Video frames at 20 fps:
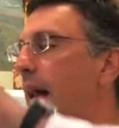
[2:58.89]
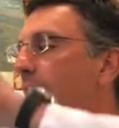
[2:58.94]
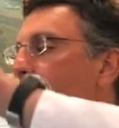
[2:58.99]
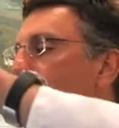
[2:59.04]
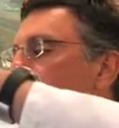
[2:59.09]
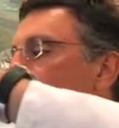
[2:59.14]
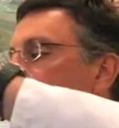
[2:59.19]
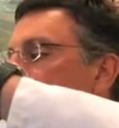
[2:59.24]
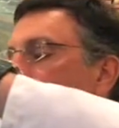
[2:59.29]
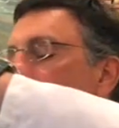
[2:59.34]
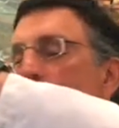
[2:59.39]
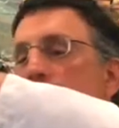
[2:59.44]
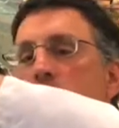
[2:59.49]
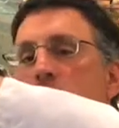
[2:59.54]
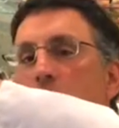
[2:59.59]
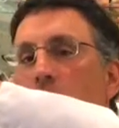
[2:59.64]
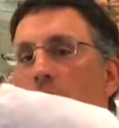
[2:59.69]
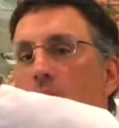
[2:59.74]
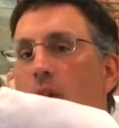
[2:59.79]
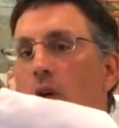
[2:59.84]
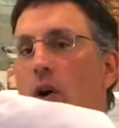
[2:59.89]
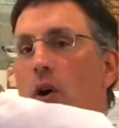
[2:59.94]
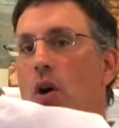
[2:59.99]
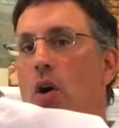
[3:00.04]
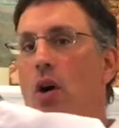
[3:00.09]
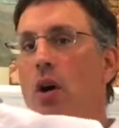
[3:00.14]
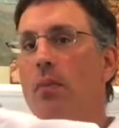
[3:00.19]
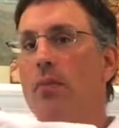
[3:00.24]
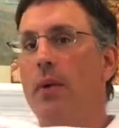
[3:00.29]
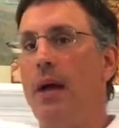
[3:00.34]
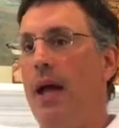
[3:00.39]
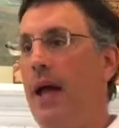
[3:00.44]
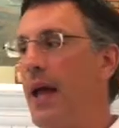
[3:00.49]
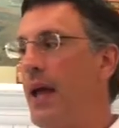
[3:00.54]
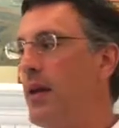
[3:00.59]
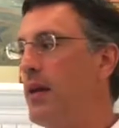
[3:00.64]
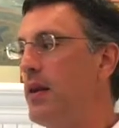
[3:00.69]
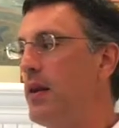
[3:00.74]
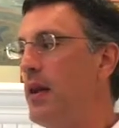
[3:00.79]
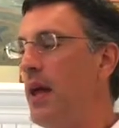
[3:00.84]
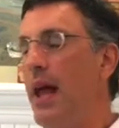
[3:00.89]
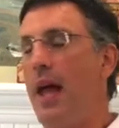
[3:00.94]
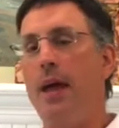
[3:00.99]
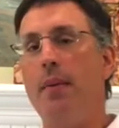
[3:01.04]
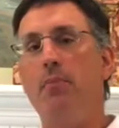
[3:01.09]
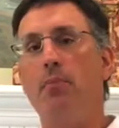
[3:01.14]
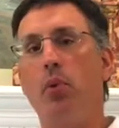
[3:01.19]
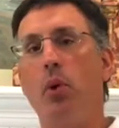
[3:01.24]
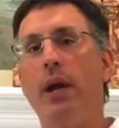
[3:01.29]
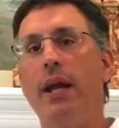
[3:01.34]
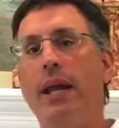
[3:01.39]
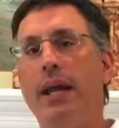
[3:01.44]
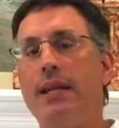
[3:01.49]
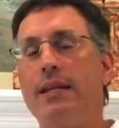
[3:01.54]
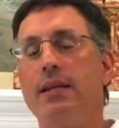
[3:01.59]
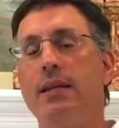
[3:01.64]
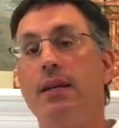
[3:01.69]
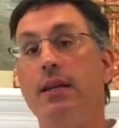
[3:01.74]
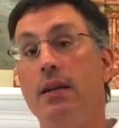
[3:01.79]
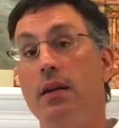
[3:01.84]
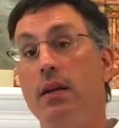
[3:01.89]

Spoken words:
and we use the other arm and bring it,